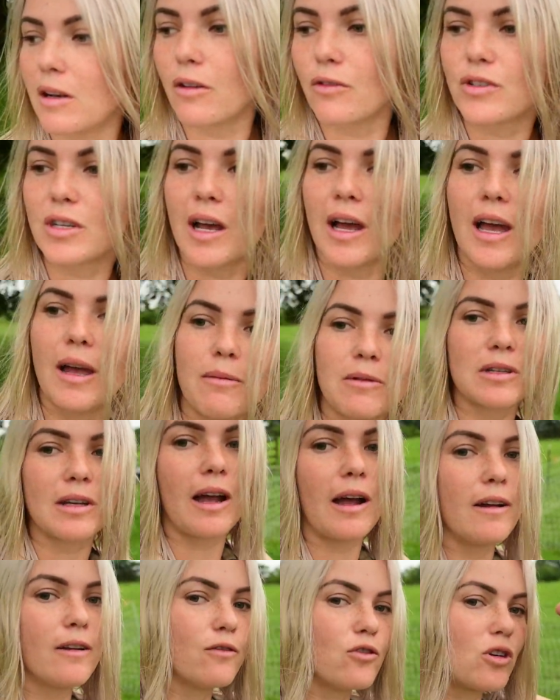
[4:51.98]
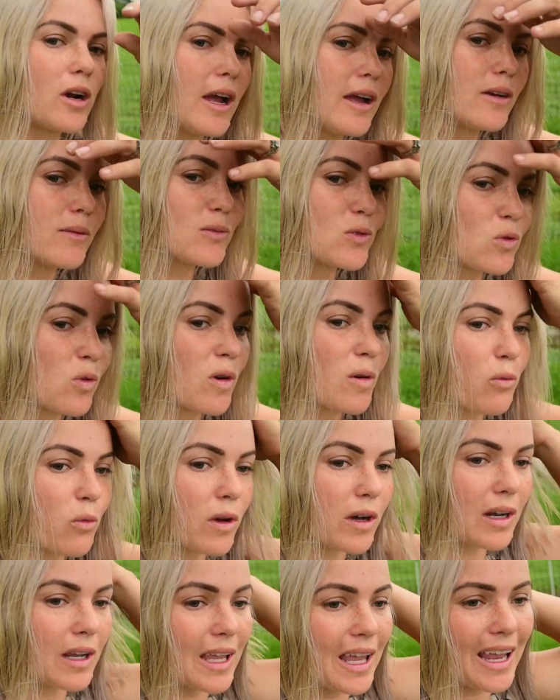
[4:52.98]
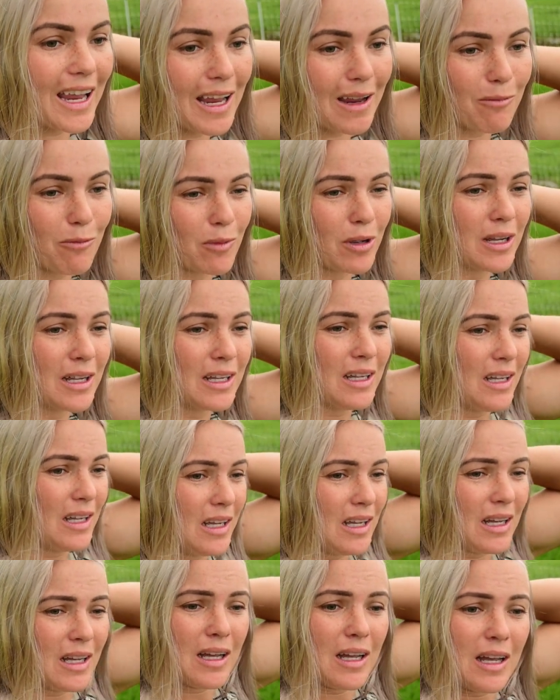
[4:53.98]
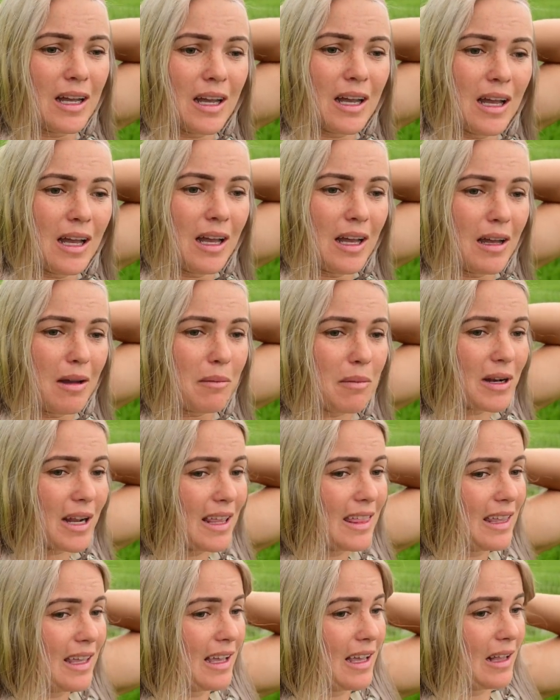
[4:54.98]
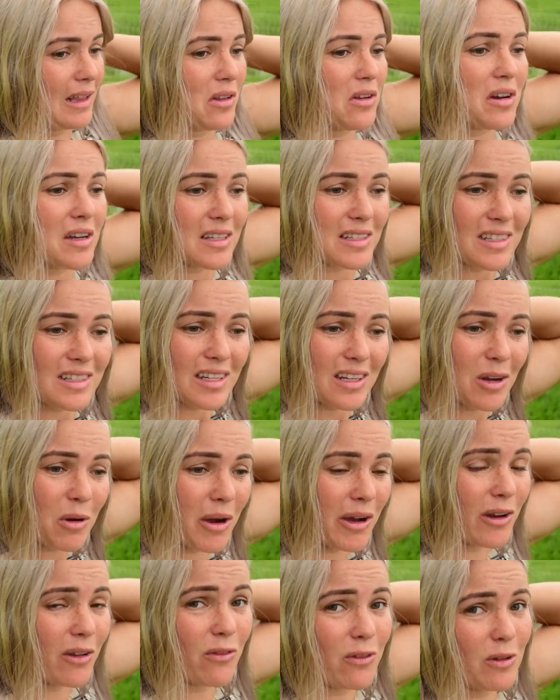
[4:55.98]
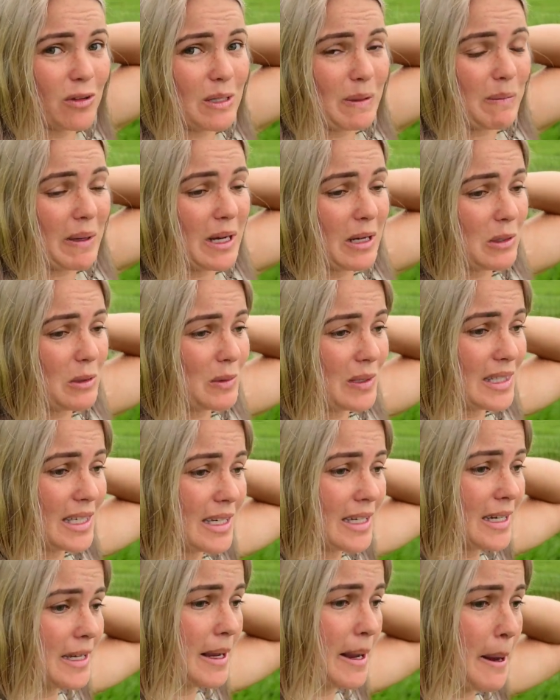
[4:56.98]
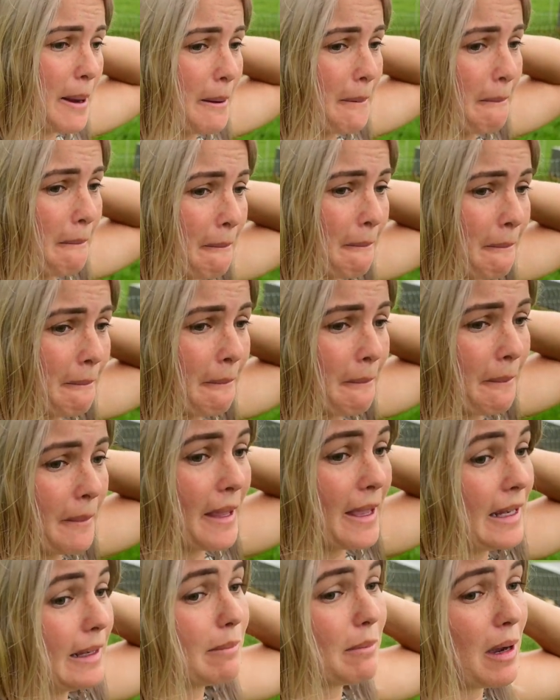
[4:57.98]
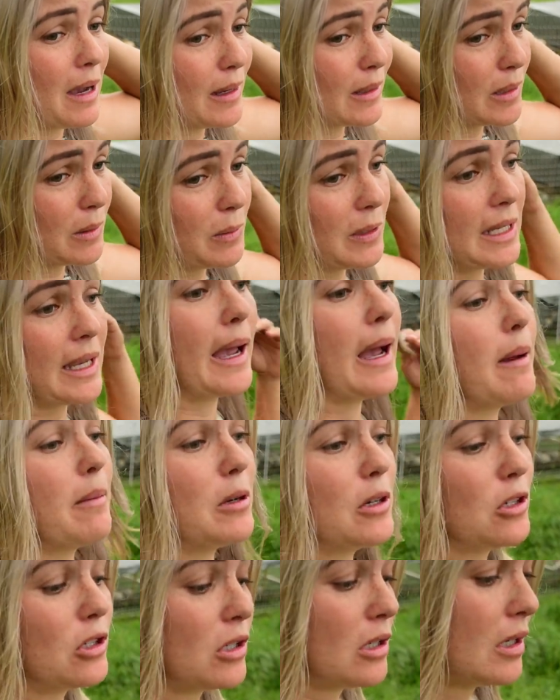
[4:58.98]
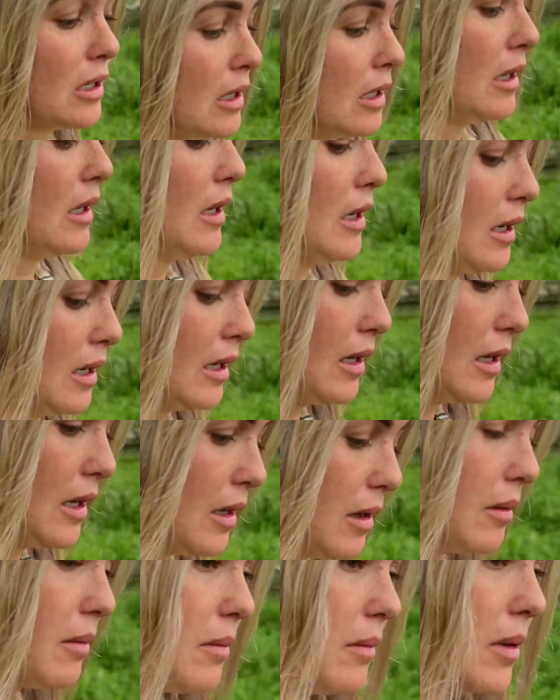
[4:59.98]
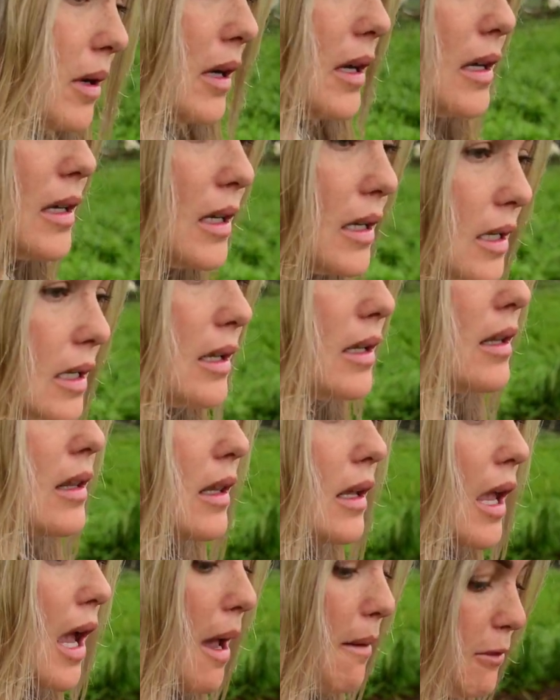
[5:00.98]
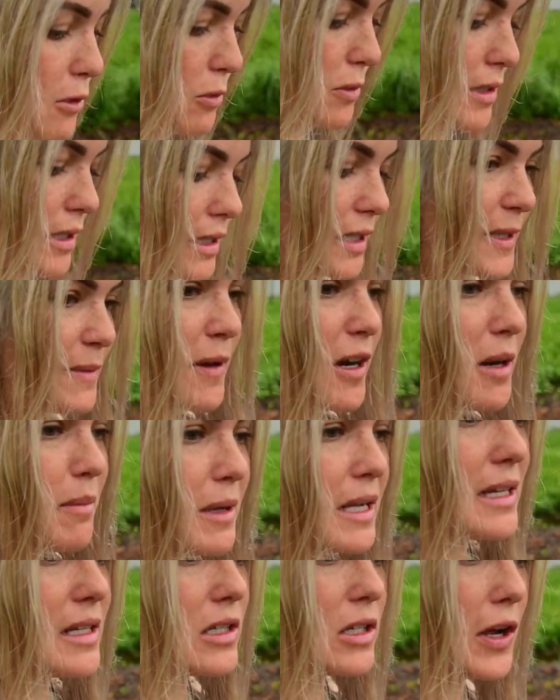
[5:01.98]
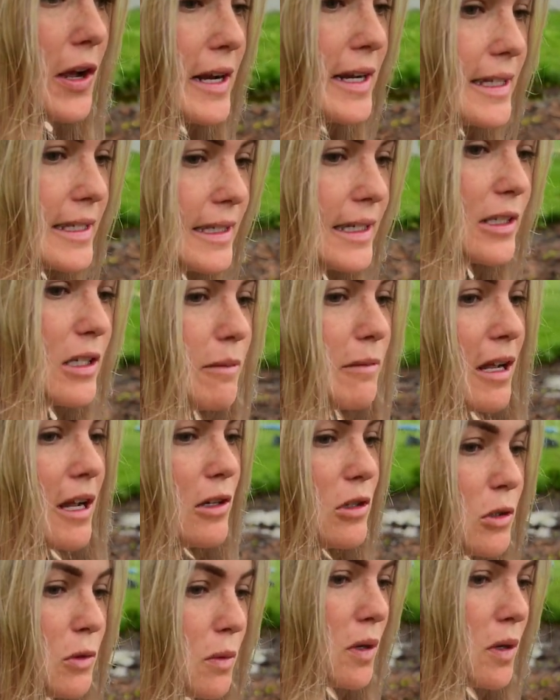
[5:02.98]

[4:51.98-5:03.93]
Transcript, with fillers: of time to kind of try and absorb what it came. But I think I lost quite a few tomatoes and possibly cabbage. But the cabbage was an experiment, honestly, so I'm not too